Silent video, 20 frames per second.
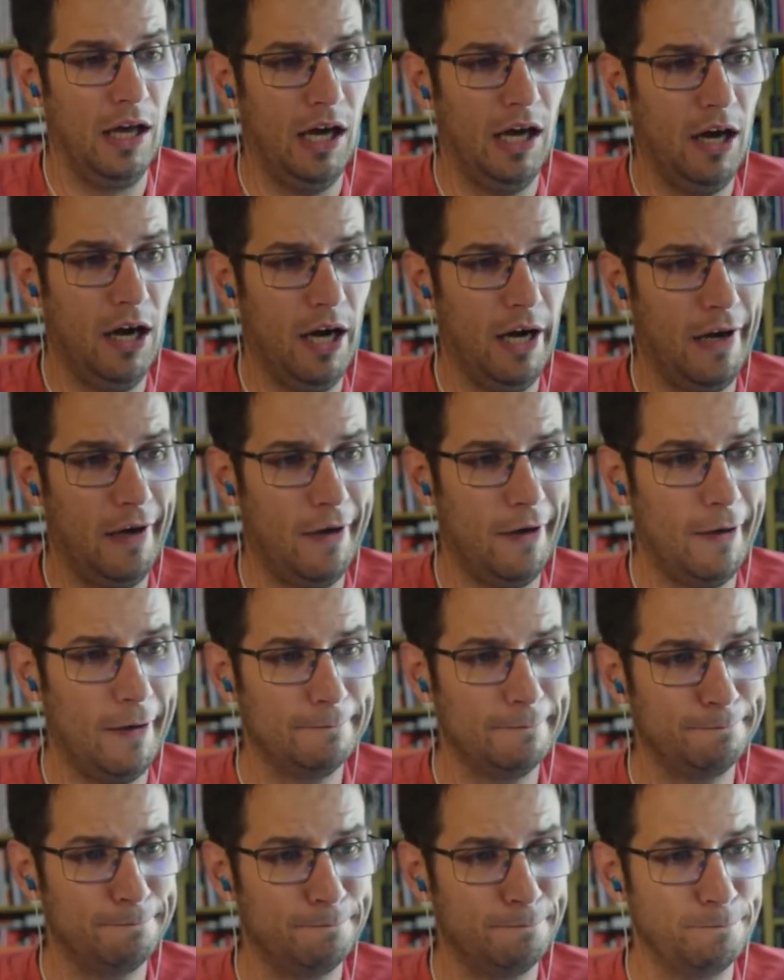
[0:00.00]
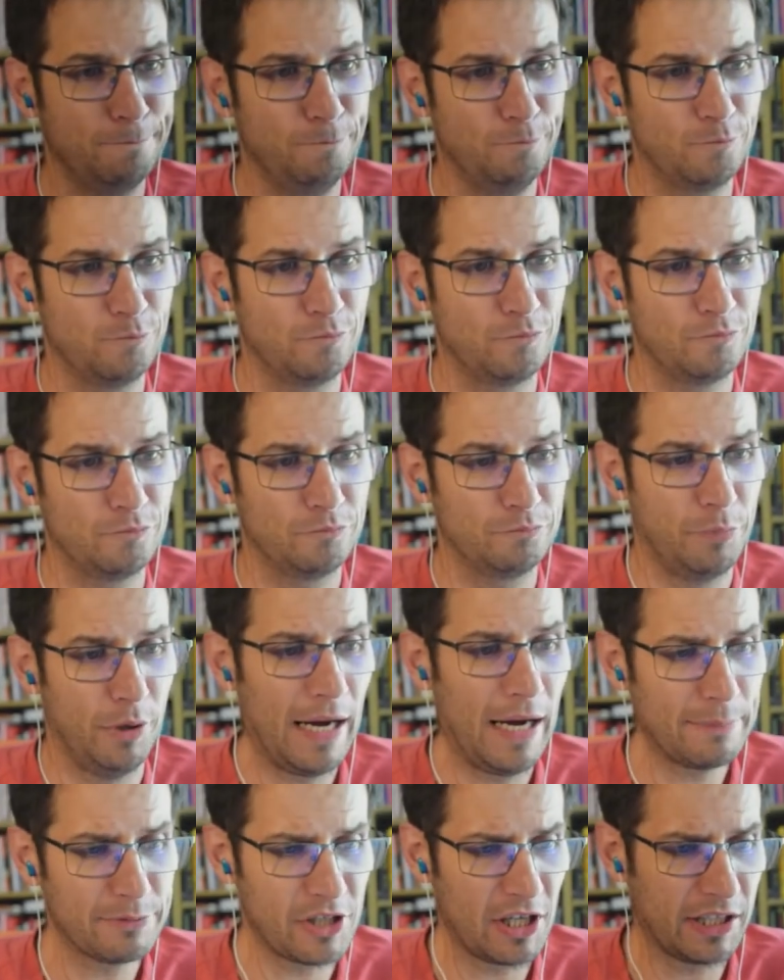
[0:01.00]

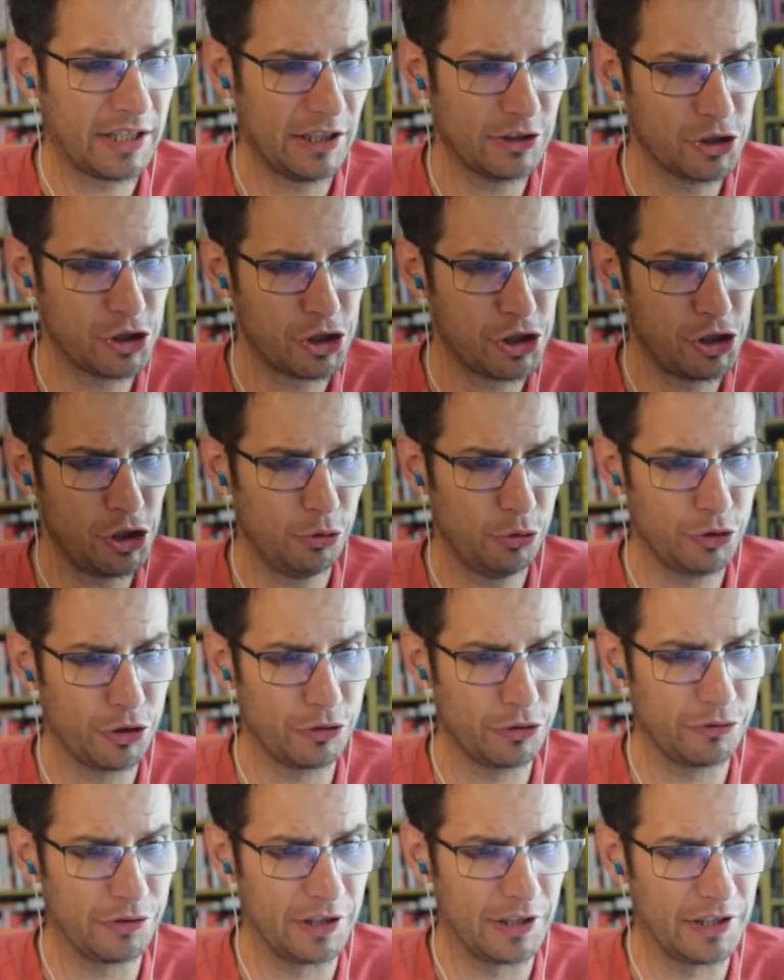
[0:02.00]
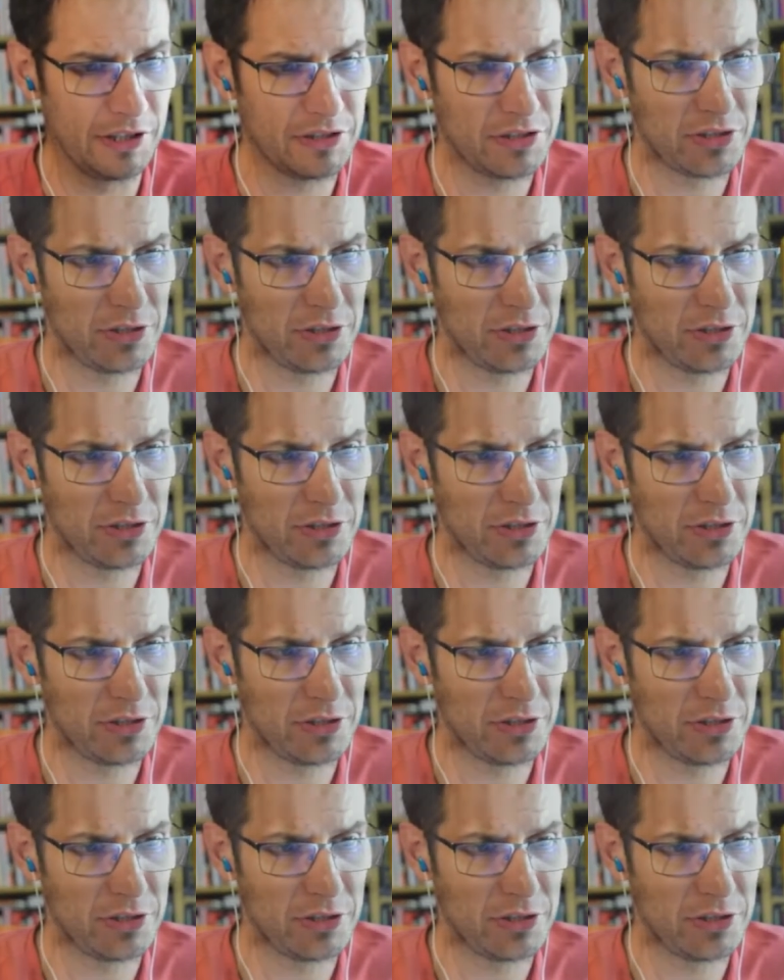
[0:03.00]
Perhaps I can show you this.